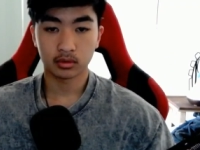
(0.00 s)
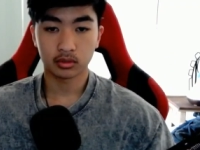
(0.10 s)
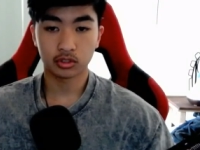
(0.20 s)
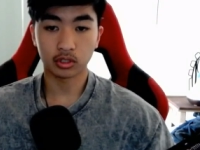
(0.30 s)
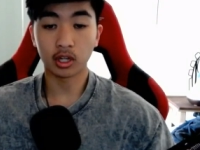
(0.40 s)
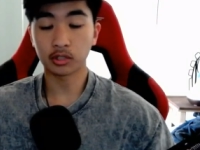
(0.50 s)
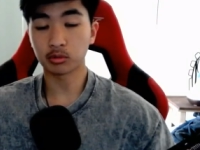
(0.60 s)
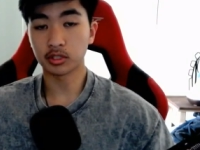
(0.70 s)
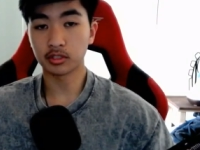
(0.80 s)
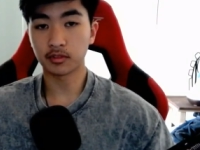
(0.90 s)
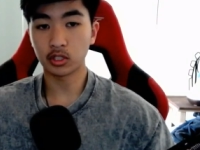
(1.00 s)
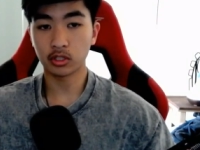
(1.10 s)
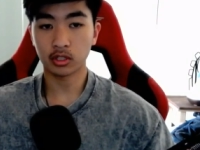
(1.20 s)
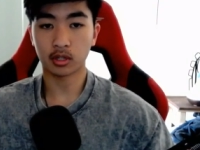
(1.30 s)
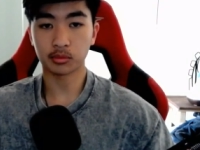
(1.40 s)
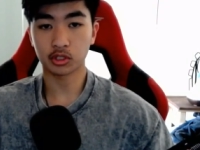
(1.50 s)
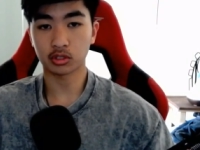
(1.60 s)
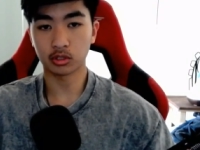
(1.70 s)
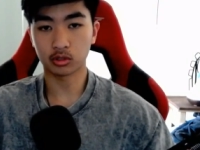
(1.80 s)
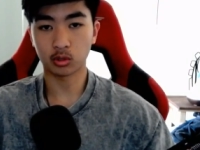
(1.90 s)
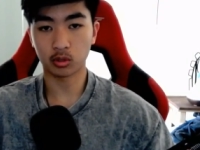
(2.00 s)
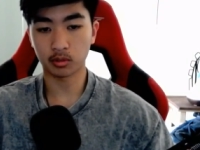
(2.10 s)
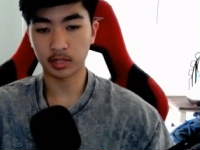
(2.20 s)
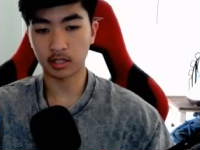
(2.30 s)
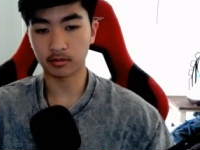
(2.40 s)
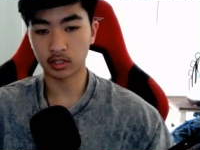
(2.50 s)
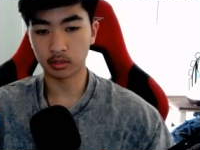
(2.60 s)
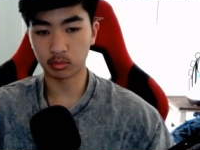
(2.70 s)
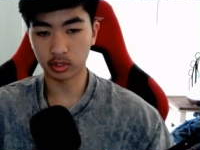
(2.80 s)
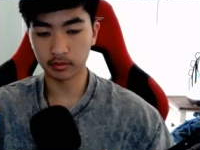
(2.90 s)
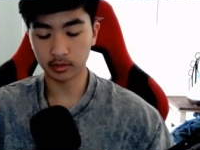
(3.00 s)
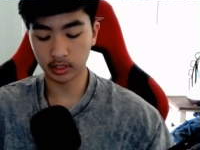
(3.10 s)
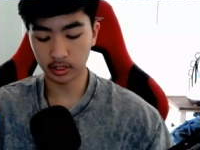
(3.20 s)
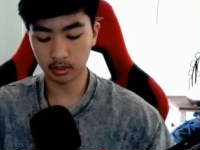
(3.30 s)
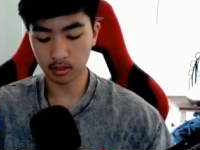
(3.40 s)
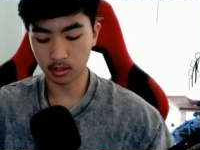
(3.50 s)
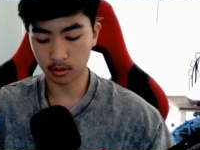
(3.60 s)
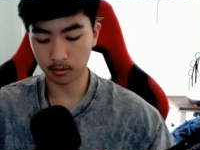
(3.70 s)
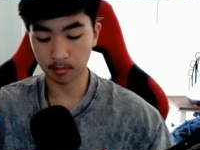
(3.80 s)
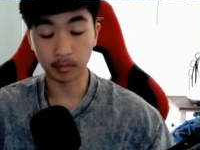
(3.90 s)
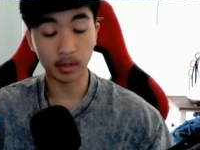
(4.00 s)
so guys, with this video, I'm just going to talk about very briefly um,